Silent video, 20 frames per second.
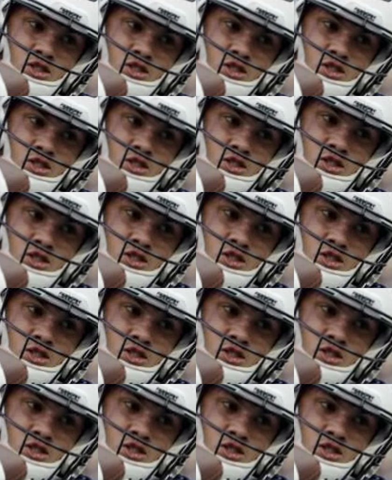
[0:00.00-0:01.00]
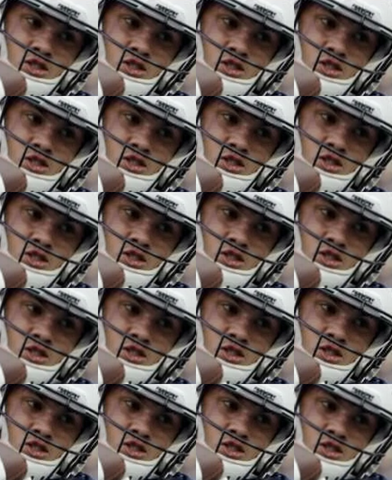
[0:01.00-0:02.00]

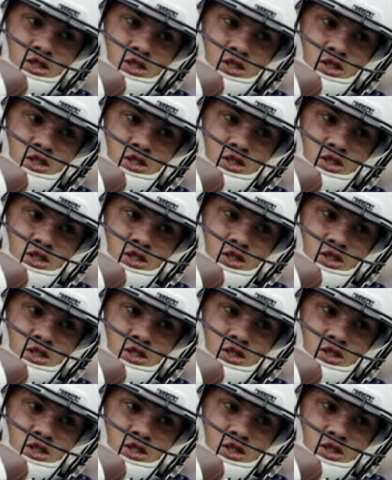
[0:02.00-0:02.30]
Nobody speaks.